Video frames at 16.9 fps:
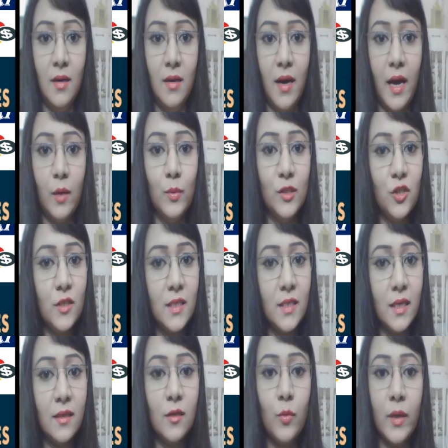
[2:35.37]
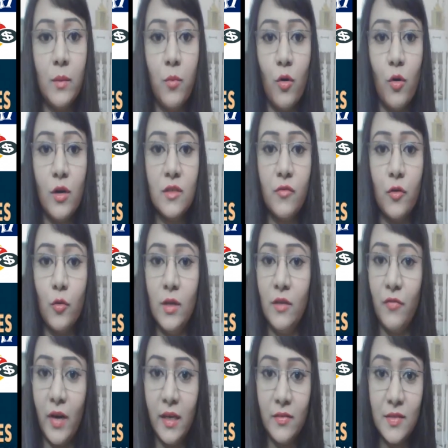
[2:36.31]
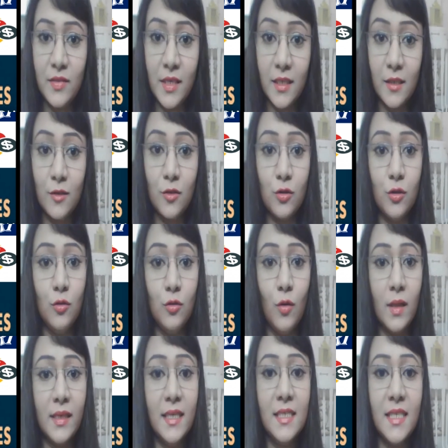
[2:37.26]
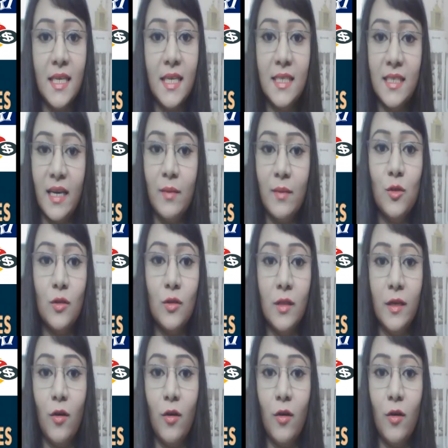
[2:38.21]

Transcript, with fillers: I will just take a quick pause for only 5 seconds so you all can take time to click